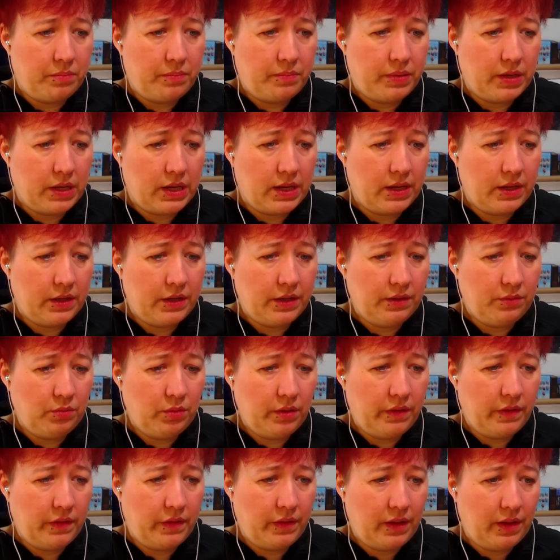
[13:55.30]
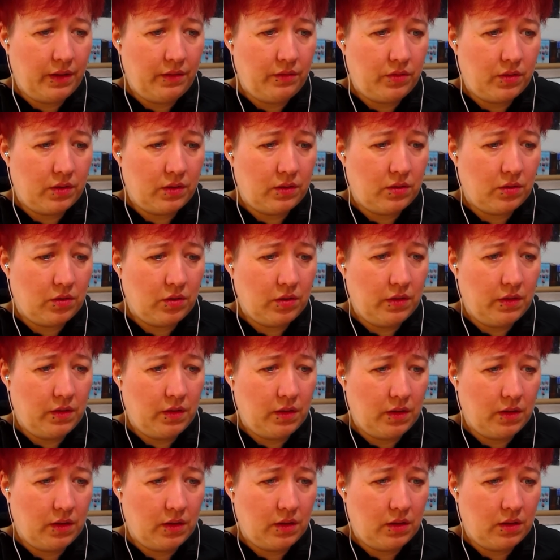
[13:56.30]
But how did we save the
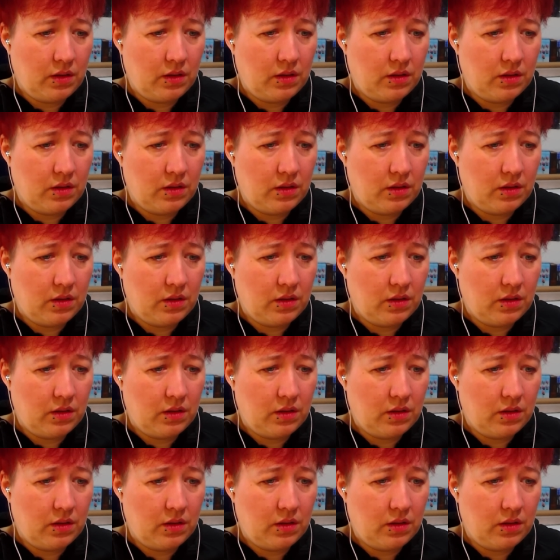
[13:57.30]
doctor?